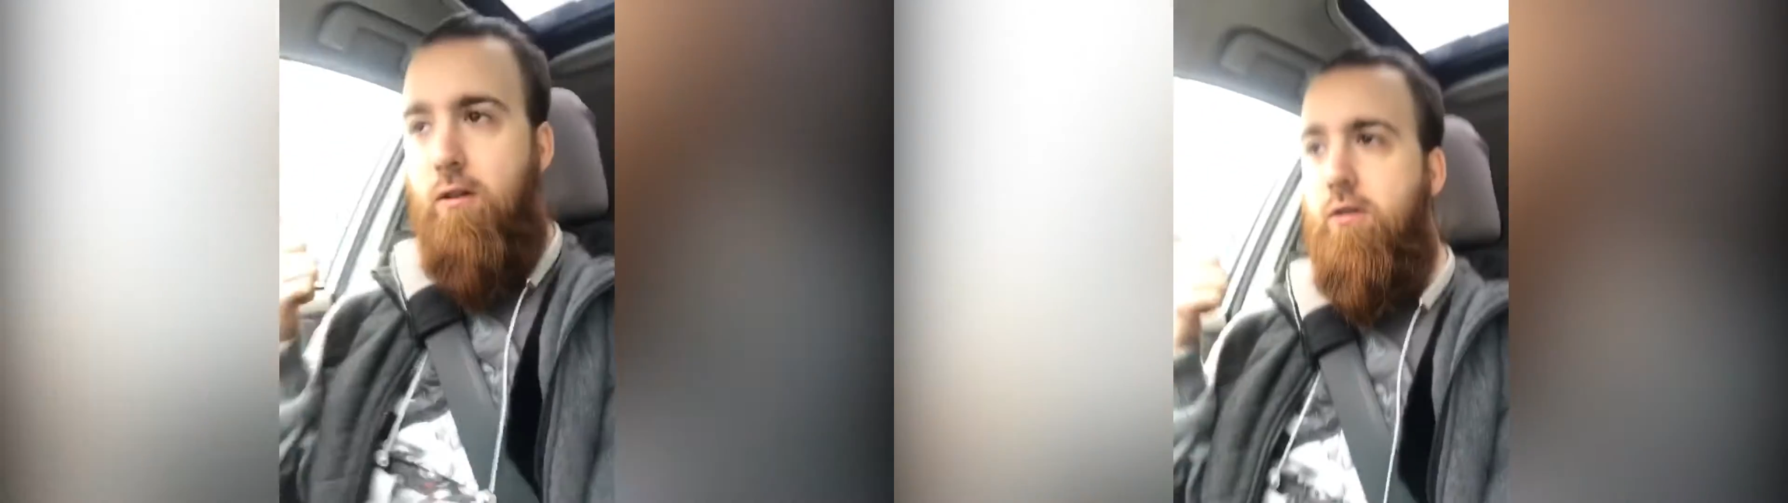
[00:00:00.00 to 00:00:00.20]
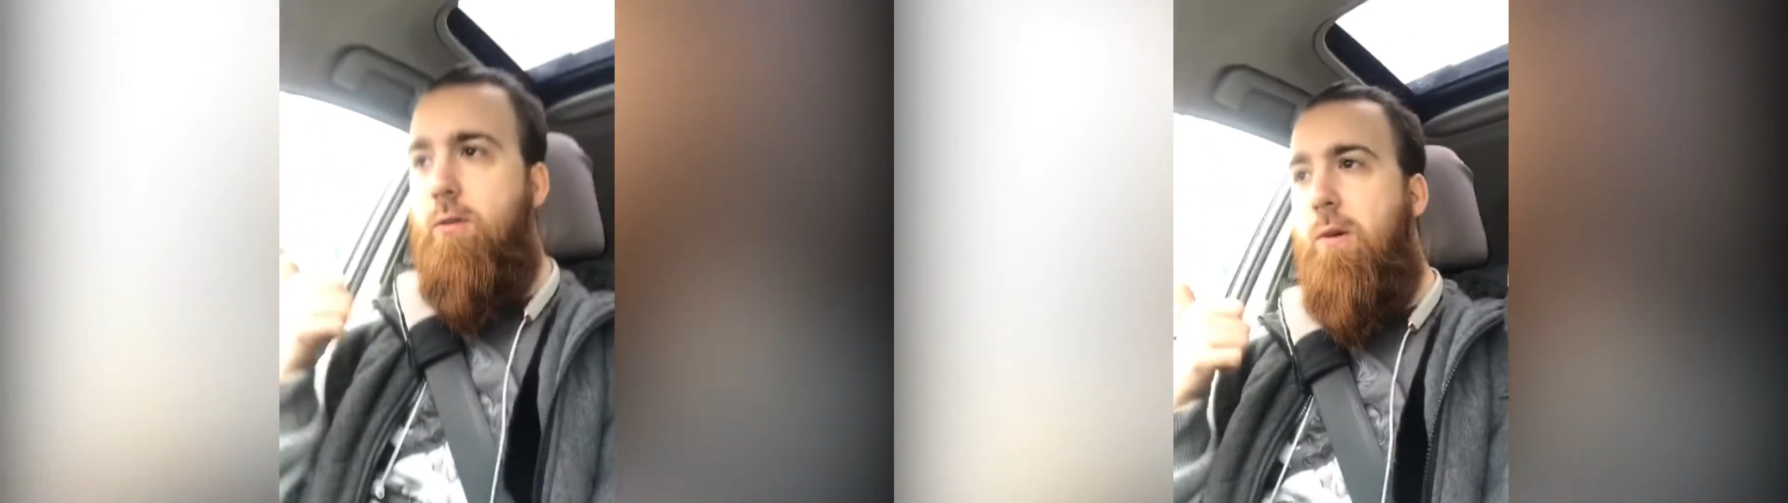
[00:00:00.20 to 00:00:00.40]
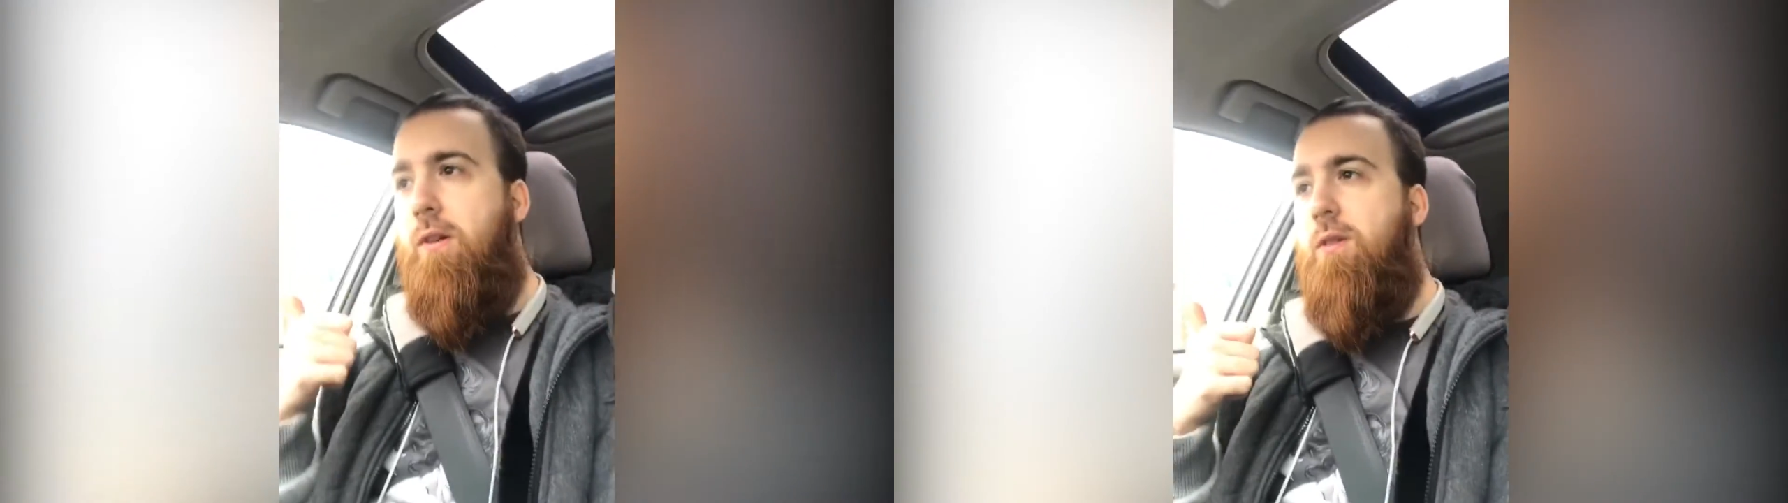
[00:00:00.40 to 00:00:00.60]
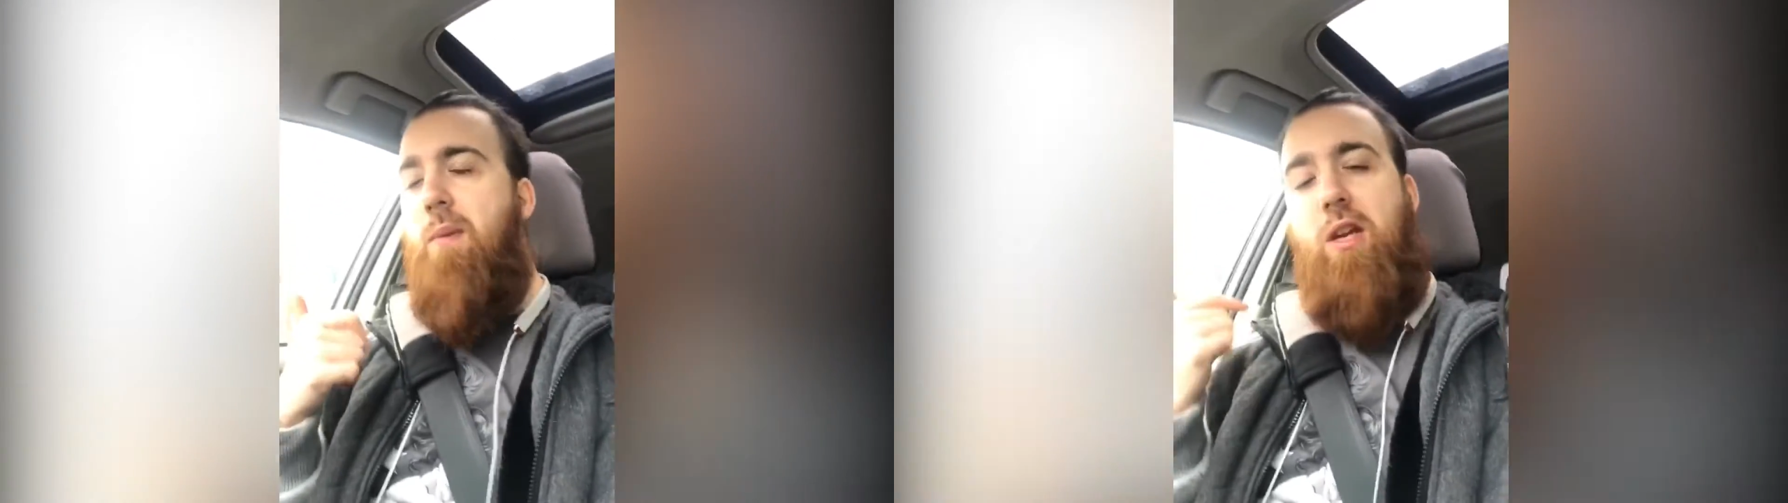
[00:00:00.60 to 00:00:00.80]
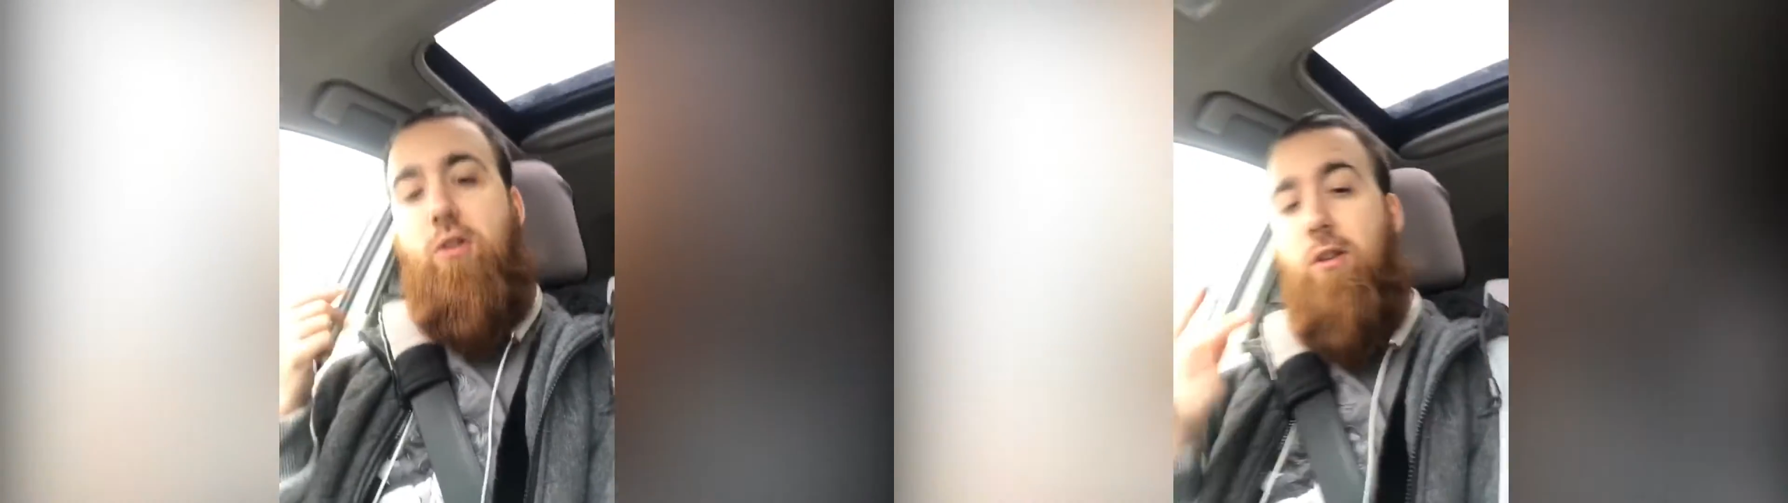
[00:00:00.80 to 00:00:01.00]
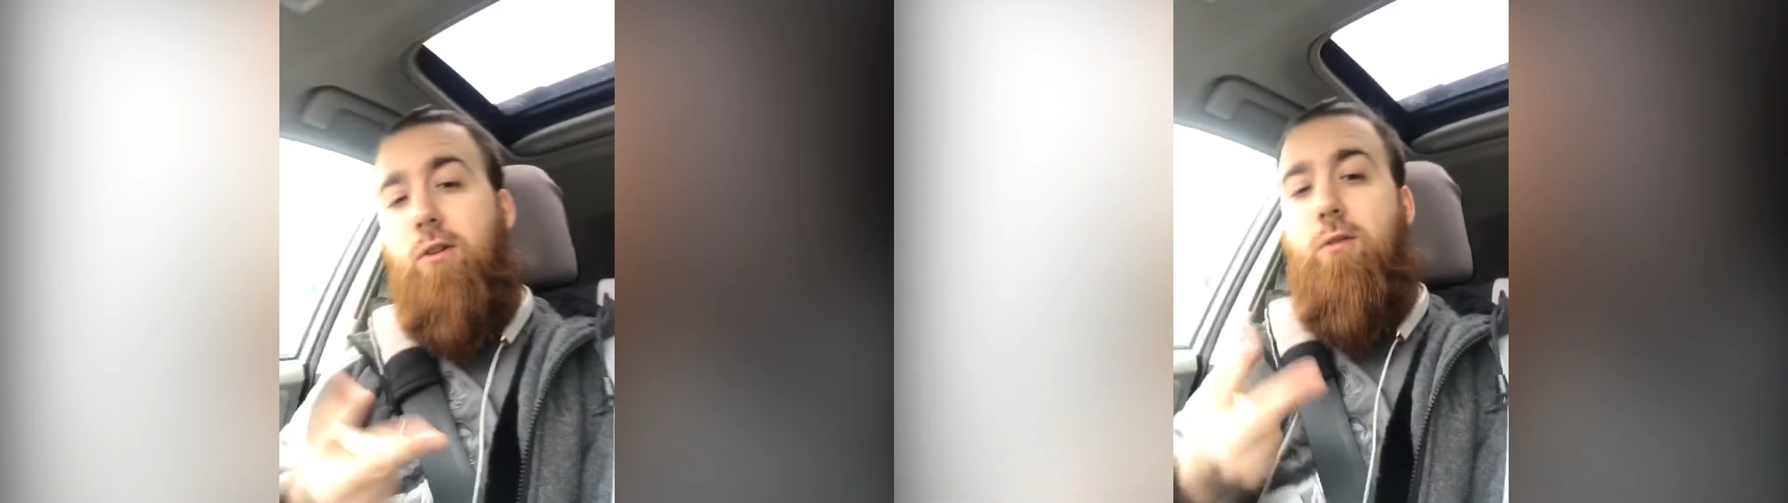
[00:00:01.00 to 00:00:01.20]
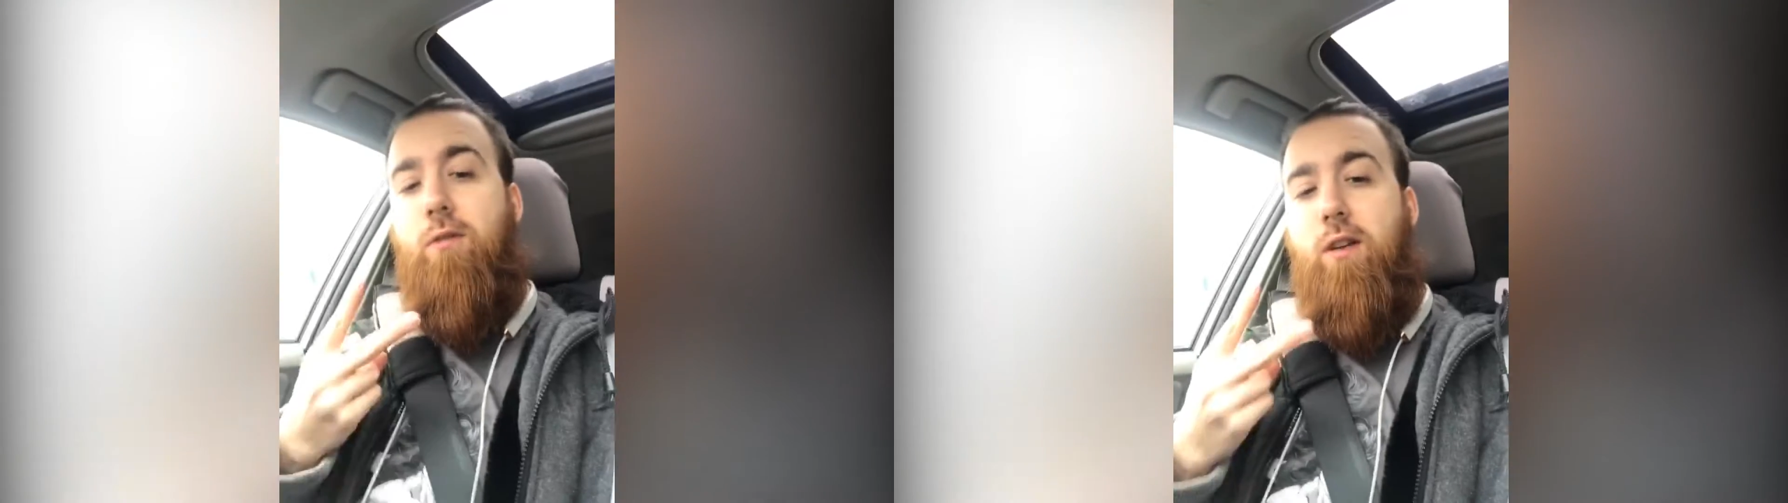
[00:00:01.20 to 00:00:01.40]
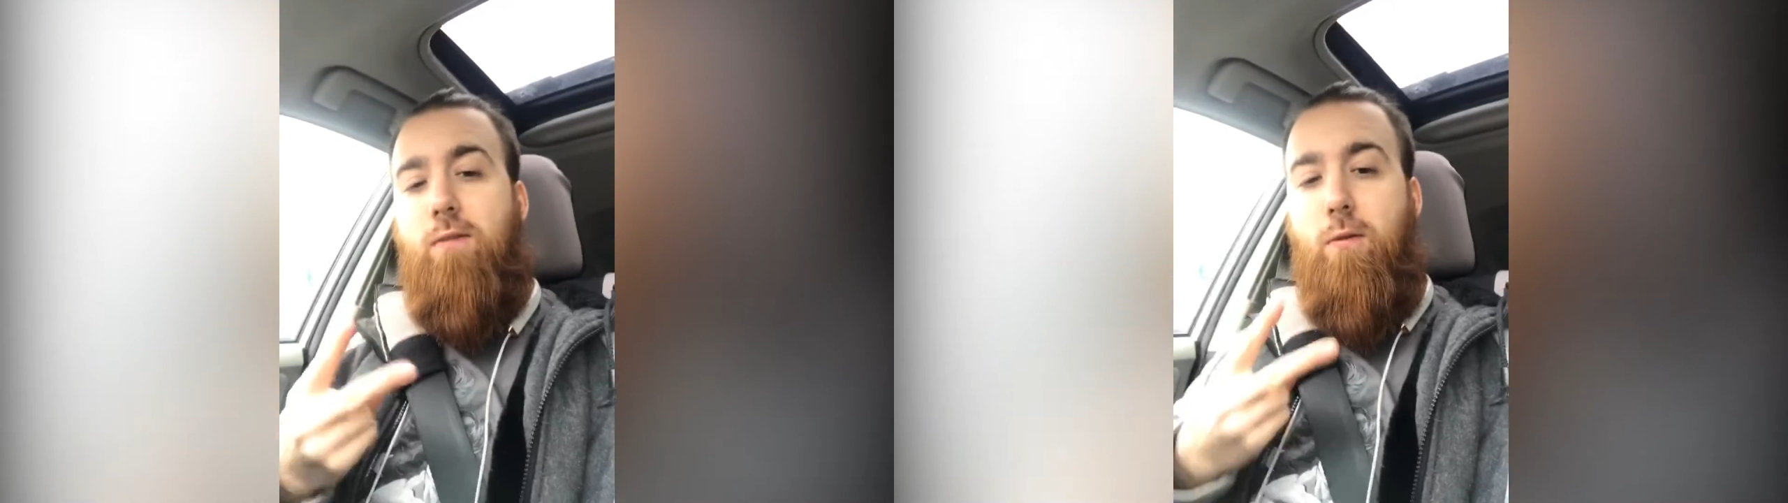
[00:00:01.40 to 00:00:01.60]
there is going to be
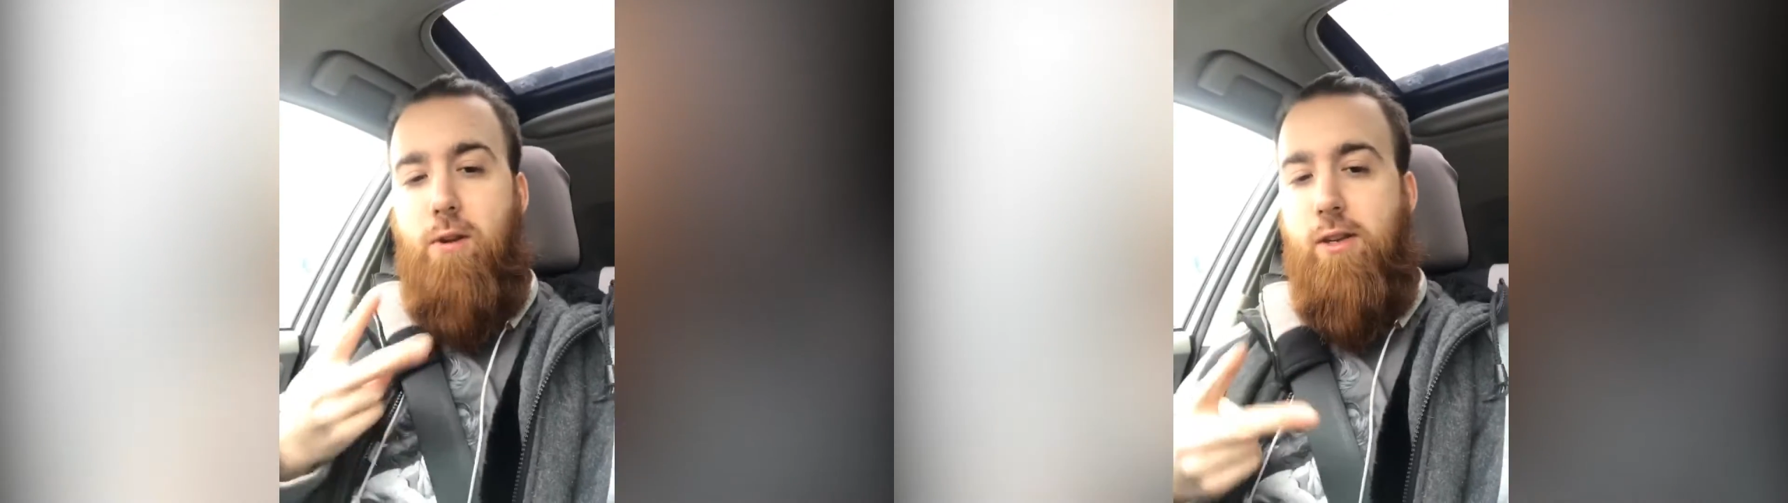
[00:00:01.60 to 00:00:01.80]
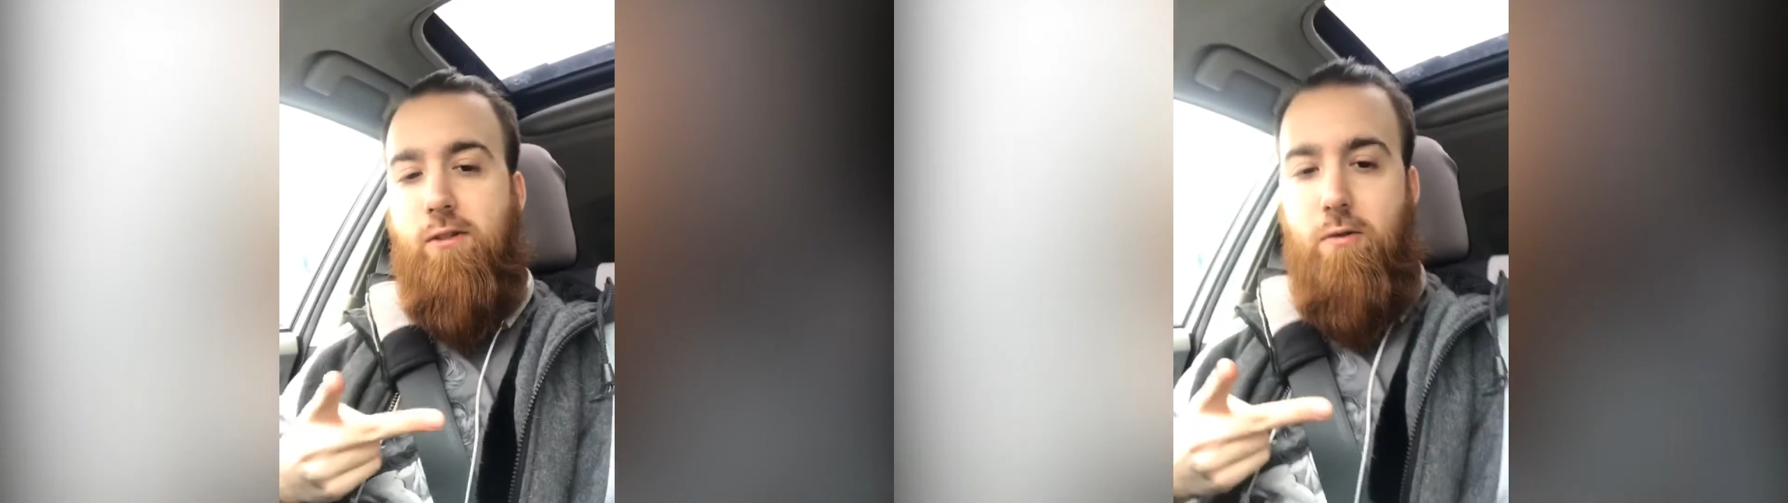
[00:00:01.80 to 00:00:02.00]
two giveaways